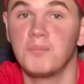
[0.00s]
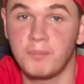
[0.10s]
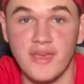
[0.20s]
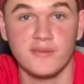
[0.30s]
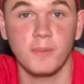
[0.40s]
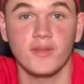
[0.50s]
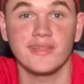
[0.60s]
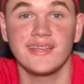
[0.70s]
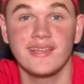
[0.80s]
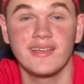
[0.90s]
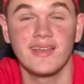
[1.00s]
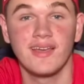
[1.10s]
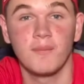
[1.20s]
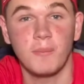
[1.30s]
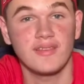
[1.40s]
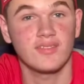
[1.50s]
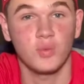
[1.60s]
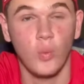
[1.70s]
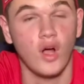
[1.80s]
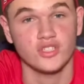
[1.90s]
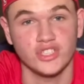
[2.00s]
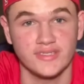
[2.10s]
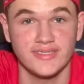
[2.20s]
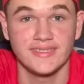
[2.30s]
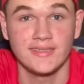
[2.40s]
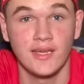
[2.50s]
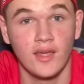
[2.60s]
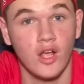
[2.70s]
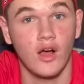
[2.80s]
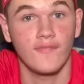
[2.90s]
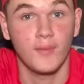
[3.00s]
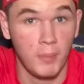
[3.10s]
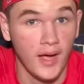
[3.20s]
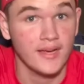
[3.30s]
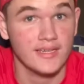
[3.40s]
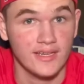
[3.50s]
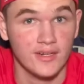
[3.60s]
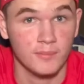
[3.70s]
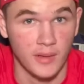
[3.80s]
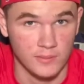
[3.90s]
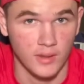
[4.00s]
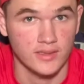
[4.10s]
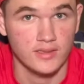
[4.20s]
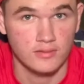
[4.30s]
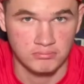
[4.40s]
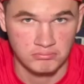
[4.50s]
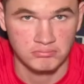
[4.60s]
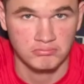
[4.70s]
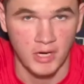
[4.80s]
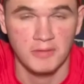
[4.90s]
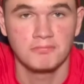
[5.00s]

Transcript: baseball league based in Washington called the Pioneer Baseball League, right?